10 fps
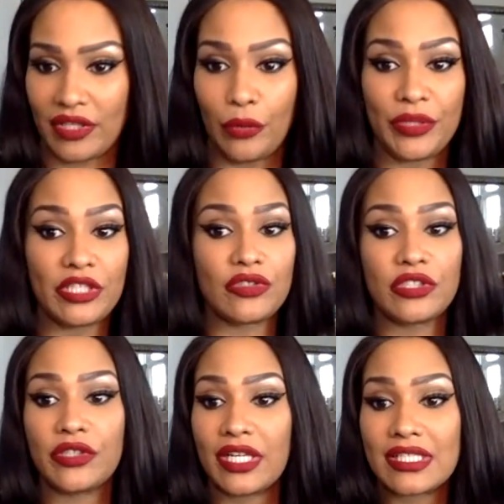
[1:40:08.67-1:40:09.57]
Don't mean you
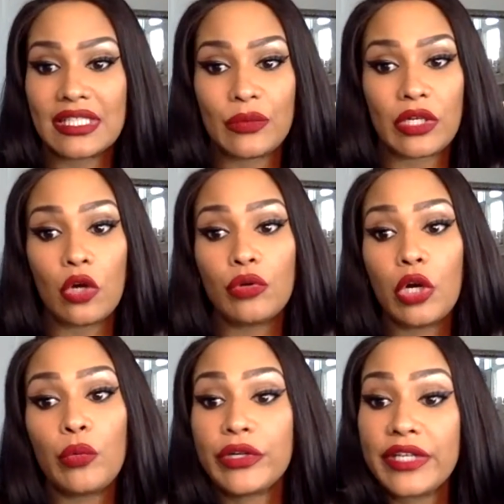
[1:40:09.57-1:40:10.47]
still got to sleep with, oh,
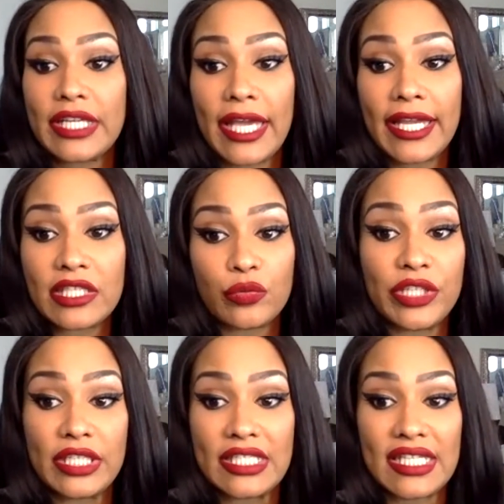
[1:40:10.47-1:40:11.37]
no, we're engaged.
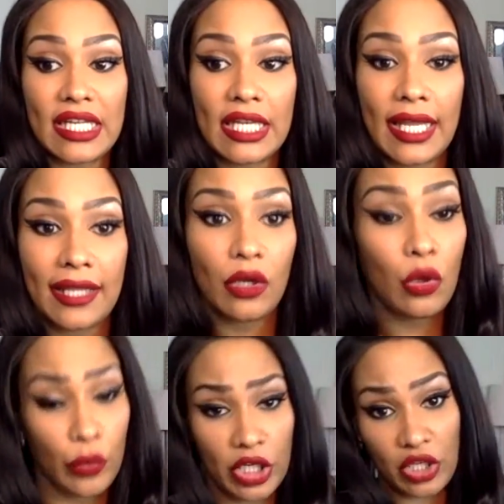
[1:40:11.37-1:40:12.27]
We need to set a date.
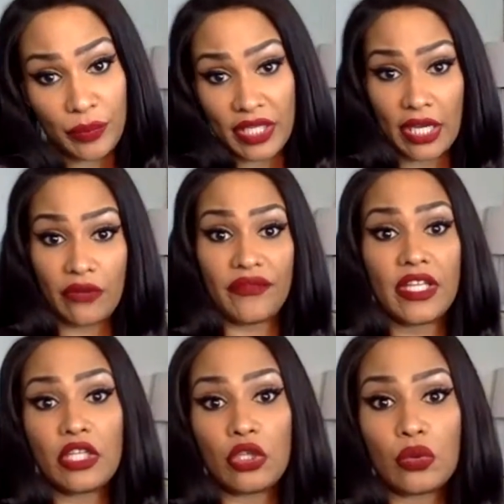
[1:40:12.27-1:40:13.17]
We need to pick out a
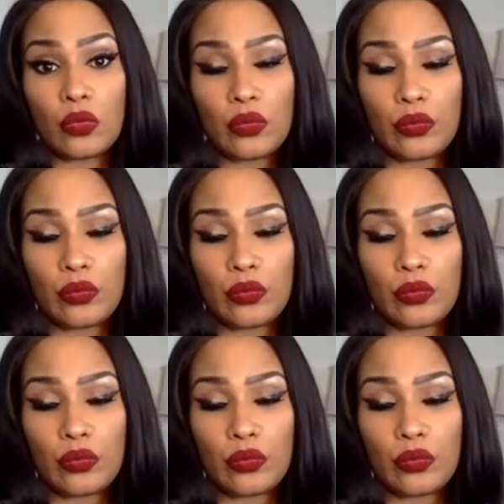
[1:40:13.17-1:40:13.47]
venue.